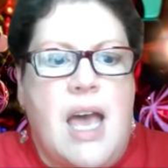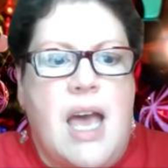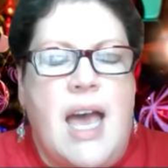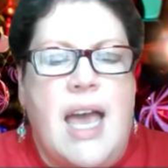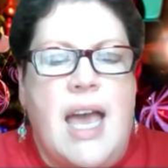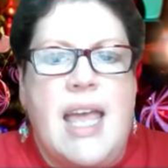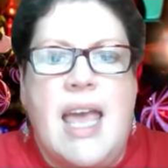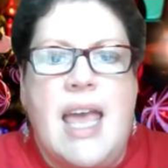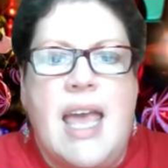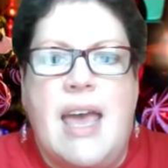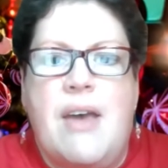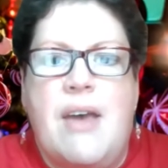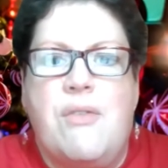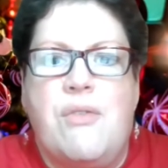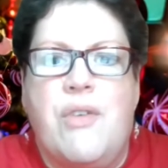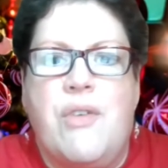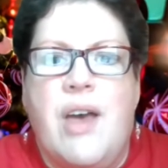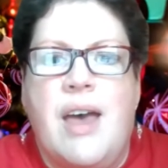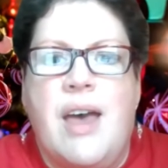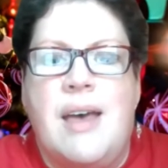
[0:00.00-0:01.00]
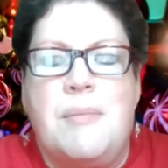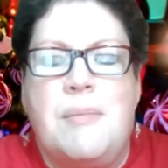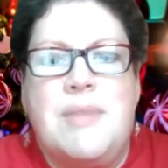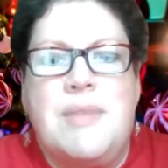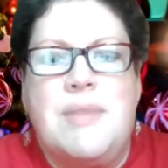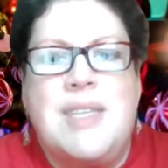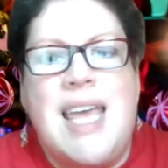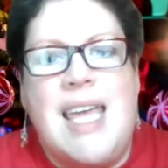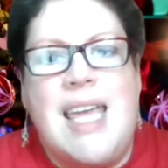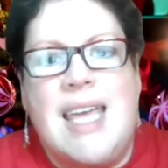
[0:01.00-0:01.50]
I have um,
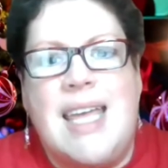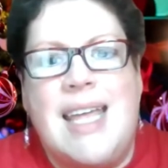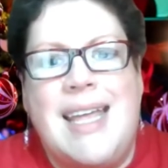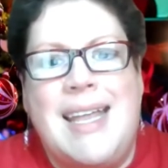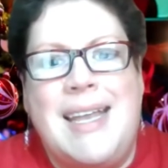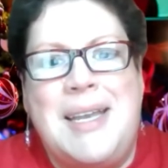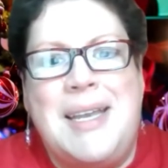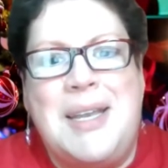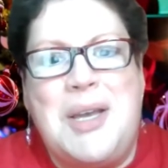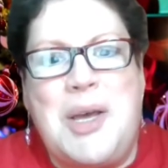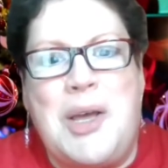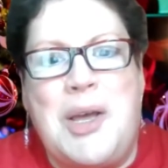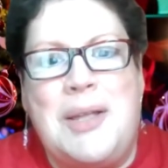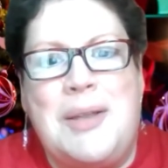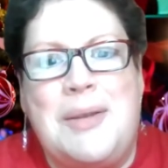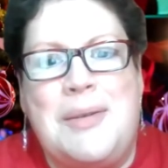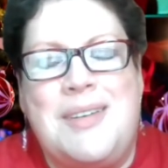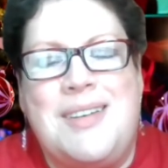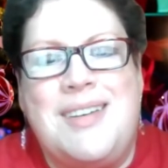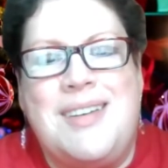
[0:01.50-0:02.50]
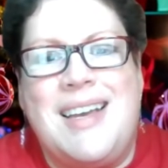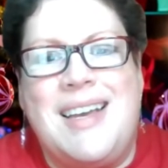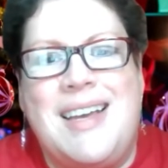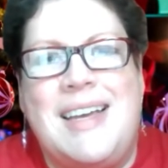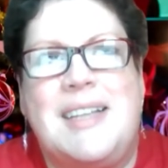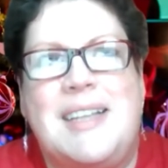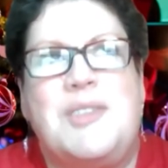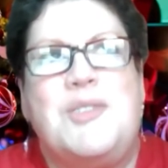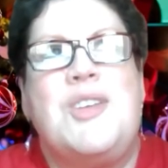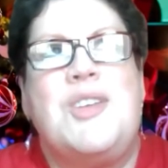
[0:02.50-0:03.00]
taken
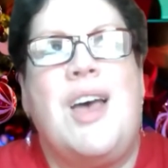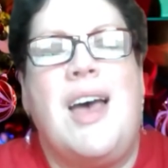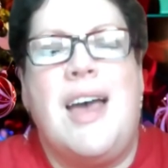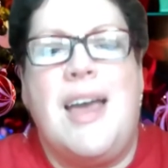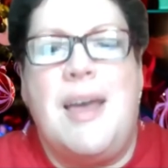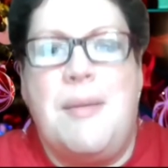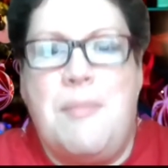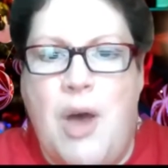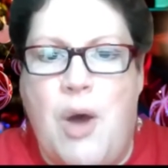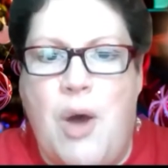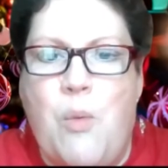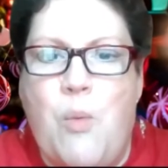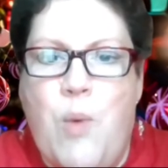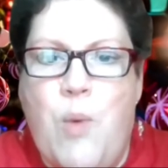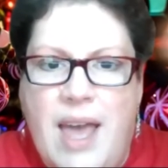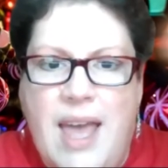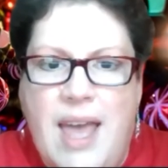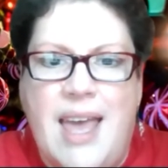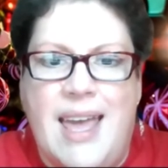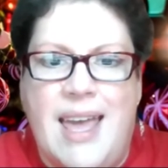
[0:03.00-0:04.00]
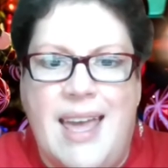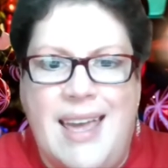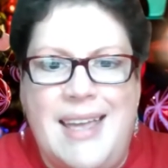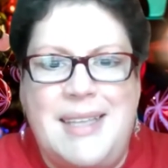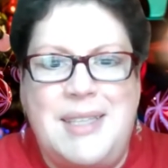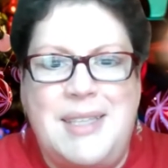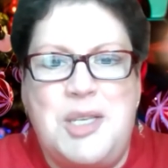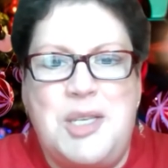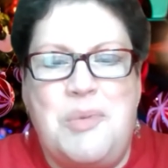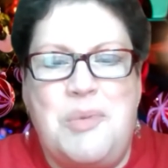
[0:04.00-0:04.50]
time
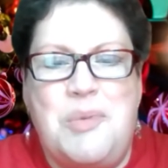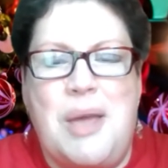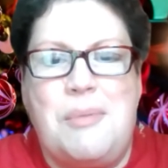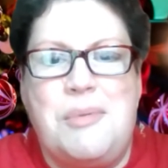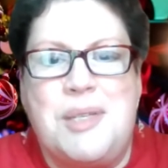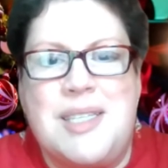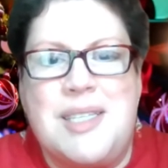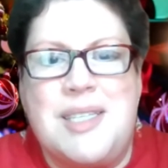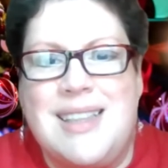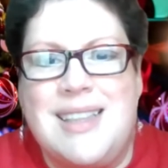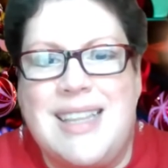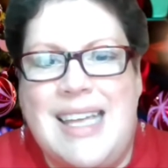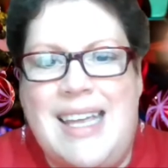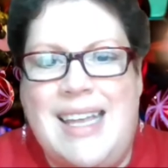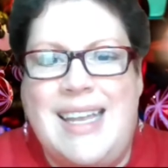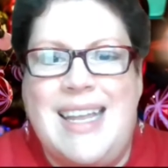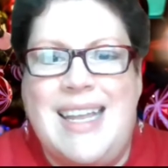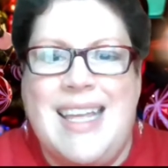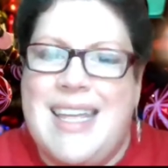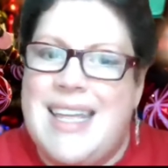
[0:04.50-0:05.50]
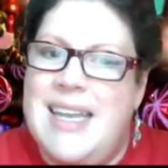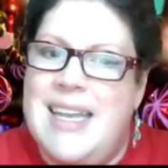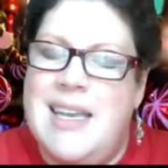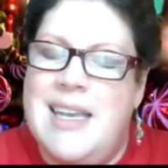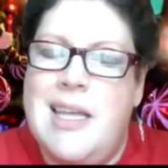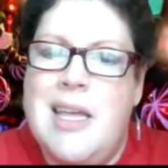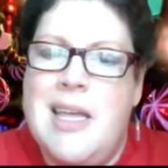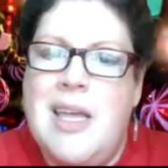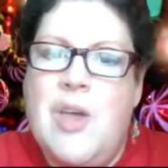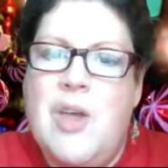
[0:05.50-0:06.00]
away to be able to lean
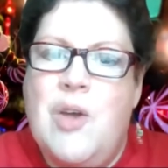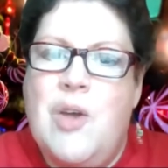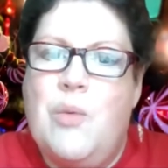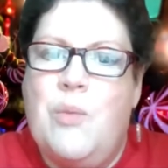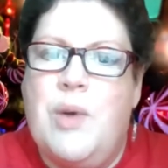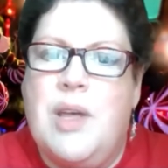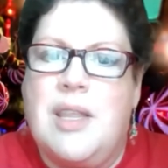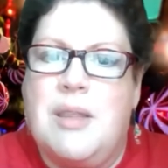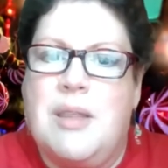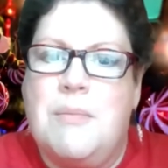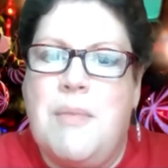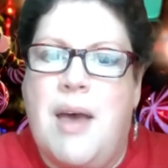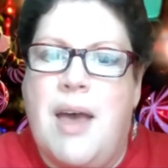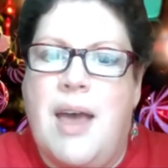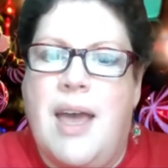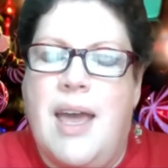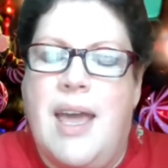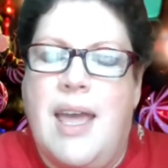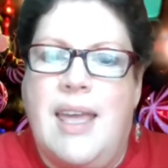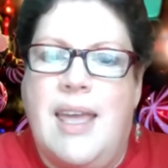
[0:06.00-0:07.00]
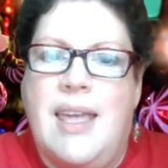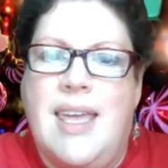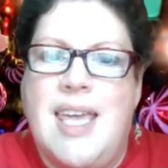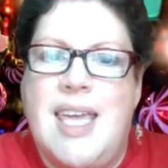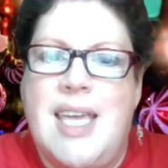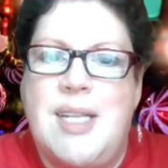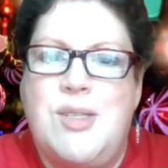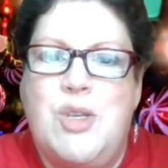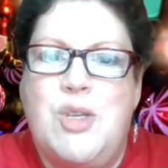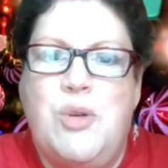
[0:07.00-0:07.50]
in with my
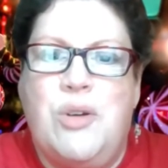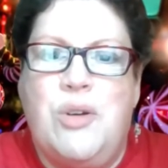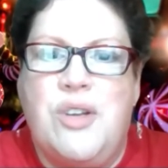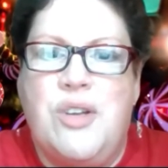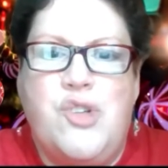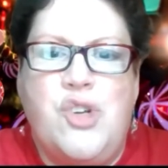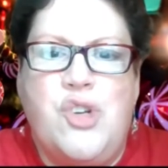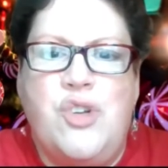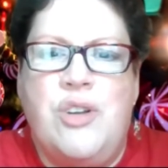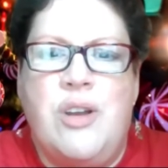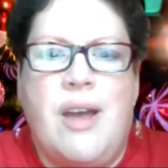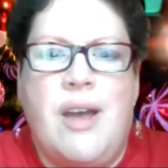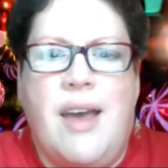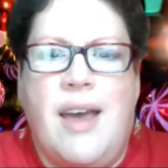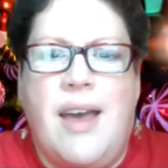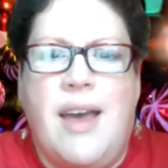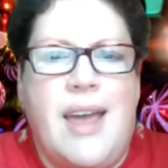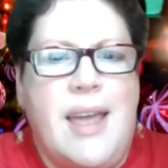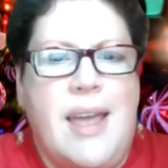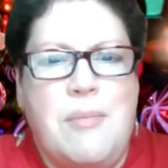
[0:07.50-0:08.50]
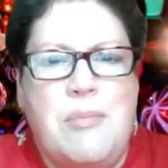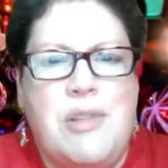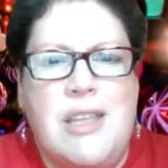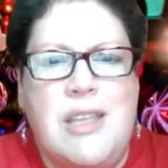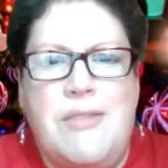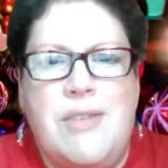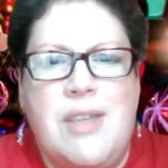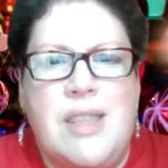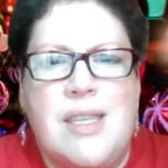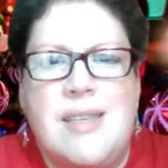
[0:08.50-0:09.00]
kids who are in junior high,
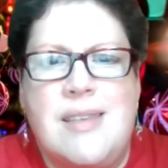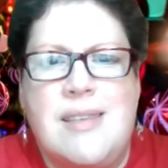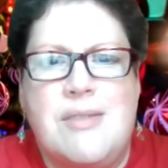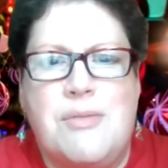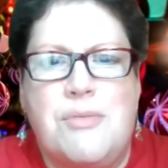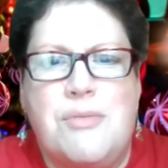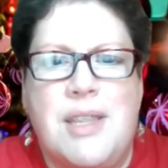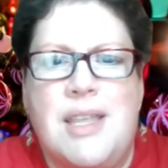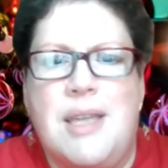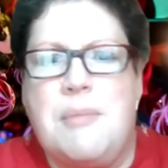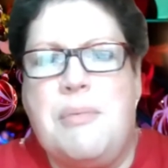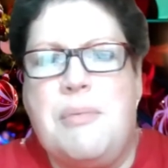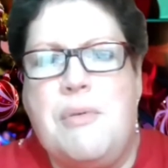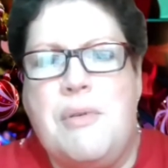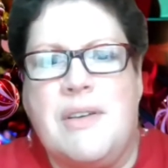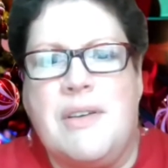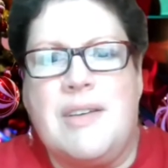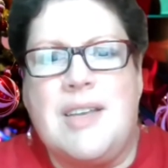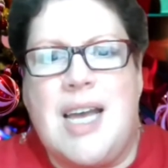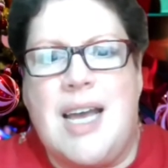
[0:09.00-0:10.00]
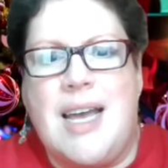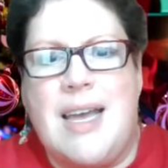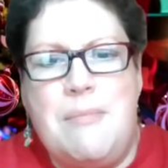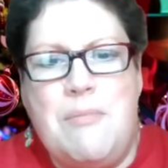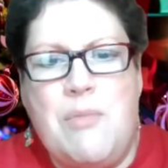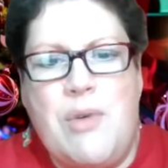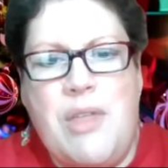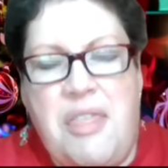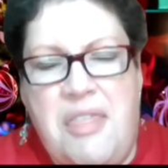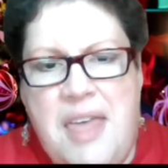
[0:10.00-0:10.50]
believing this is a really important
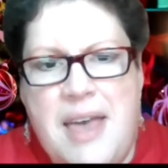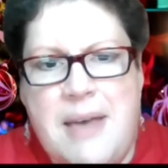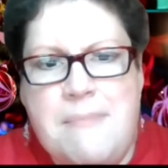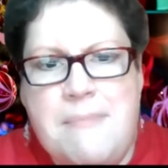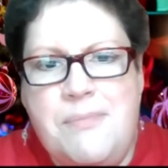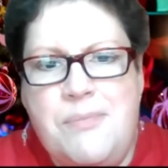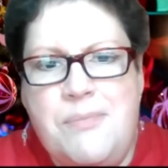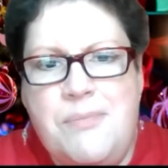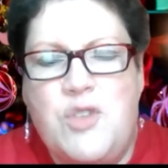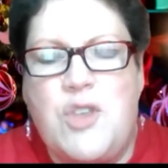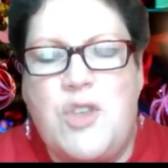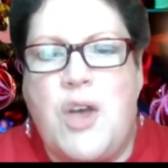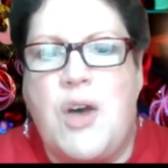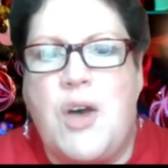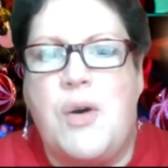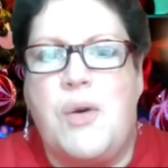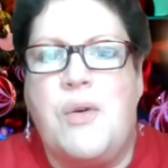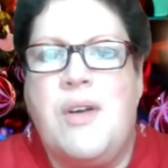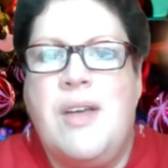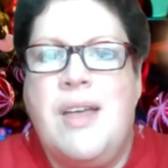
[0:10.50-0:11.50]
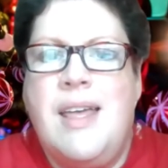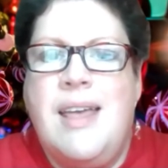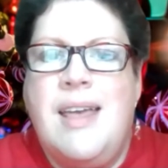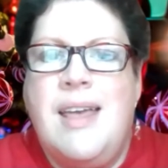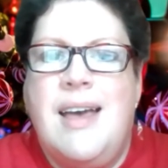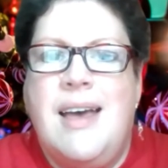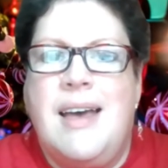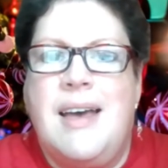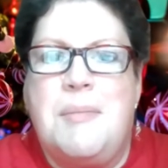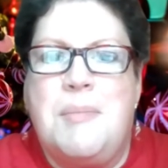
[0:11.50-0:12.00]
time with them. So
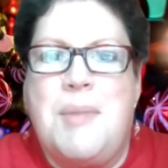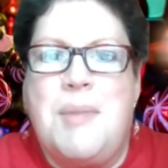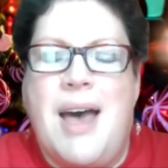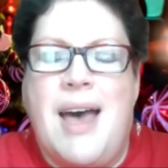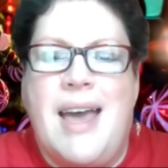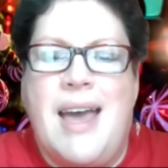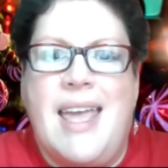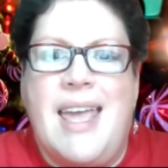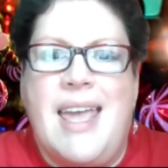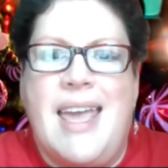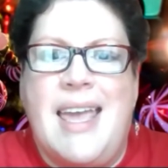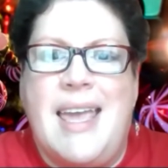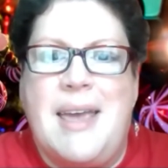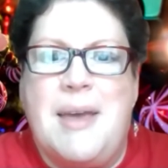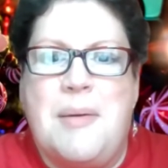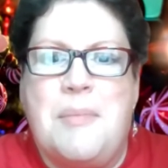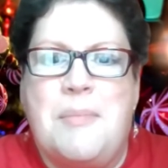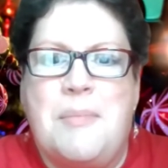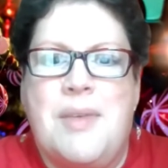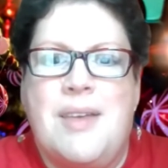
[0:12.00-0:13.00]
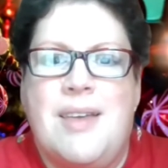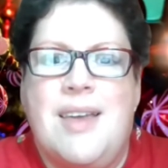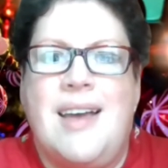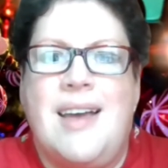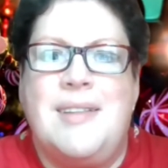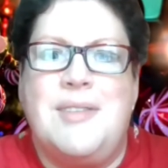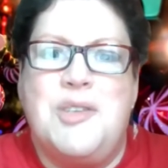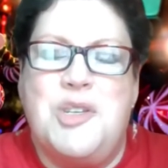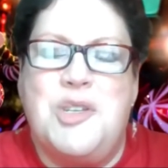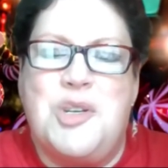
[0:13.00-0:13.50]
um, I am
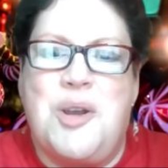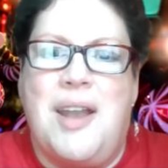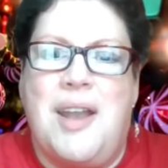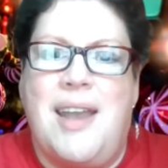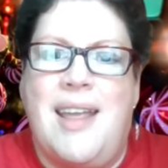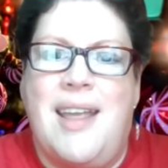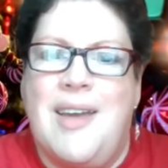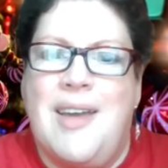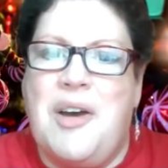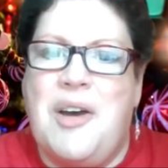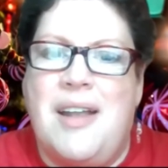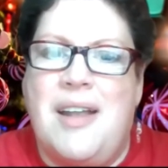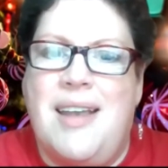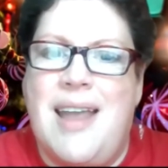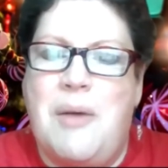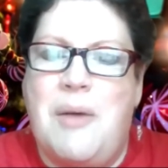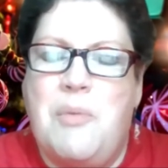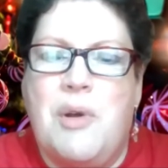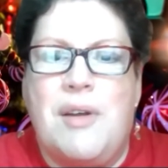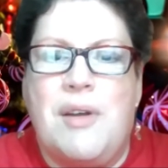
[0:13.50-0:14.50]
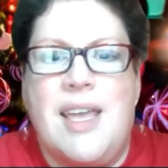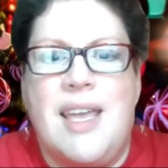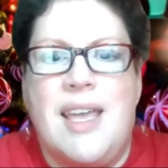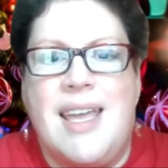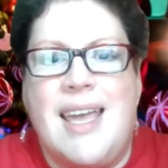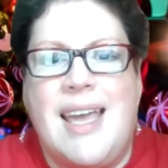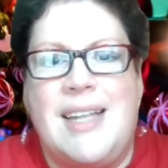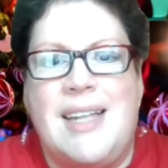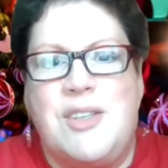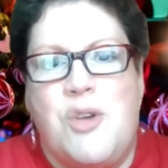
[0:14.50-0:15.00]
concentrating on
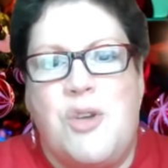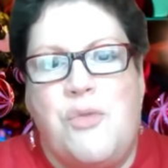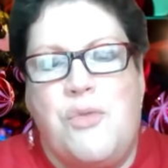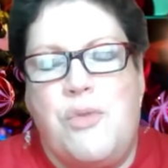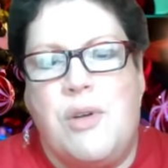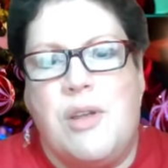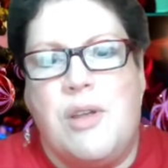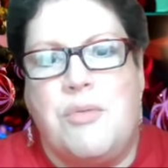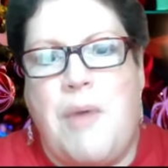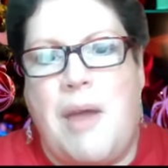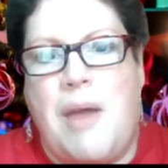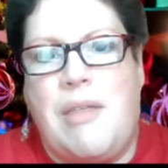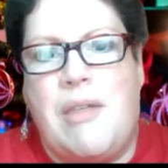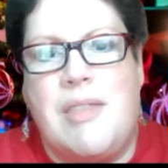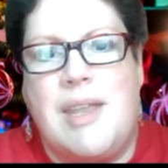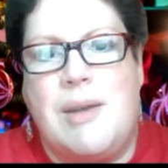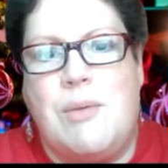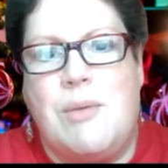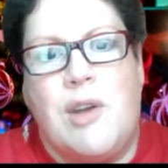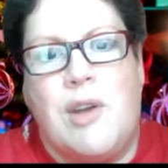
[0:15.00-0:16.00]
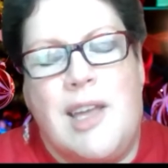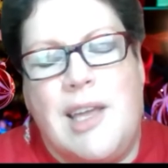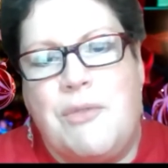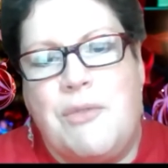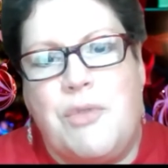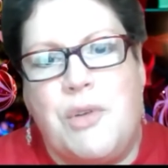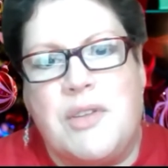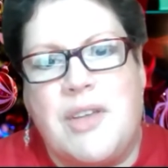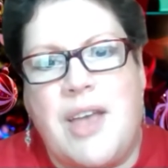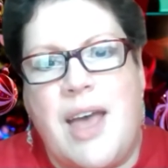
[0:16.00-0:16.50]
networking and so forth rather than
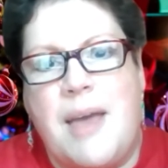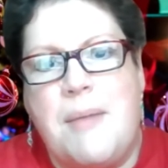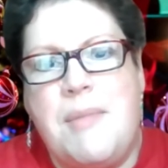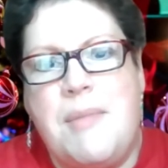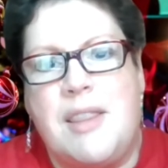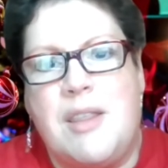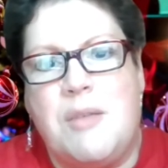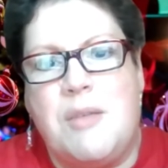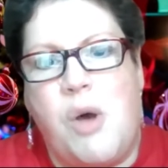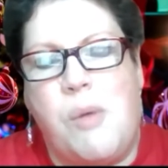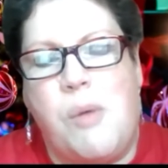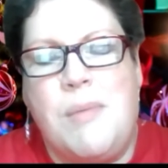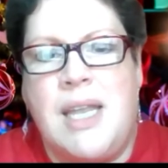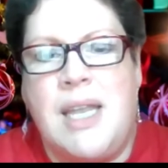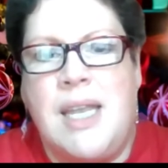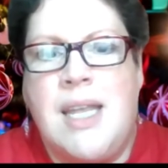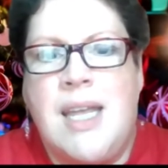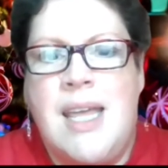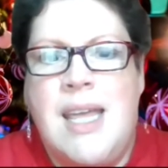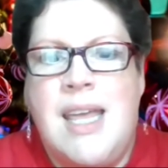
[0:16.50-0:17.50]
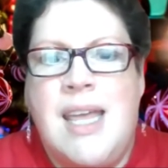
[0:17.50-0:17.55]
working full time at the moment